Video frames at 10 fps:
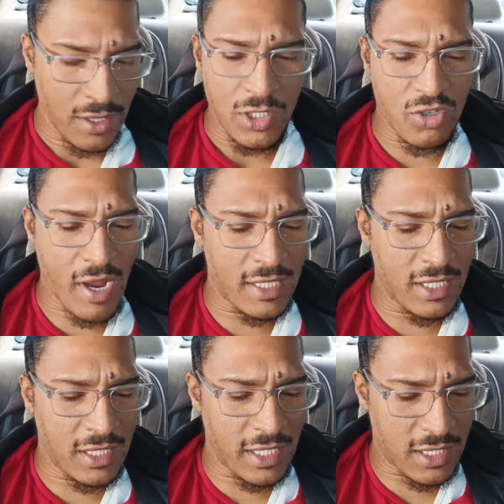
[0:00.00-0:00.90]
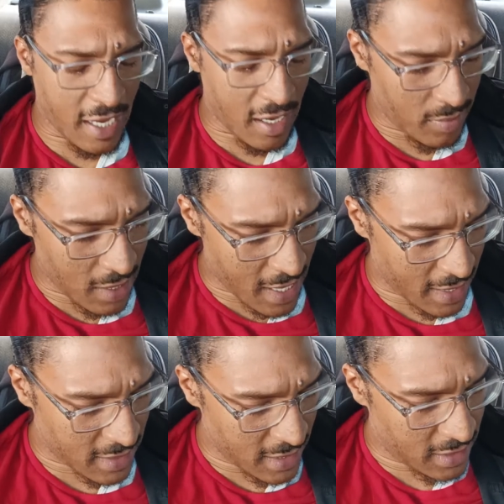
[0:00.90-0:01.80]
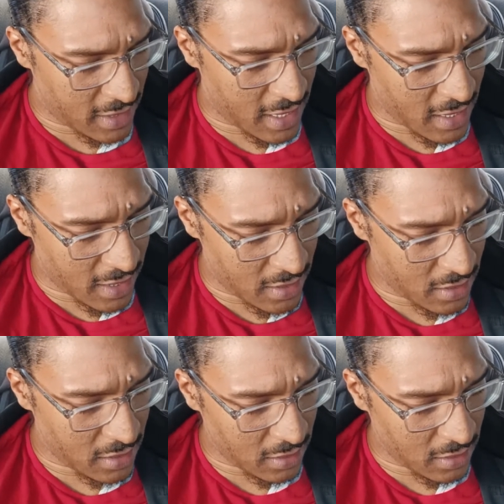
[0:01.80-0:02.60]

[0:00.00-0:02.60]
trying to destabilize and killing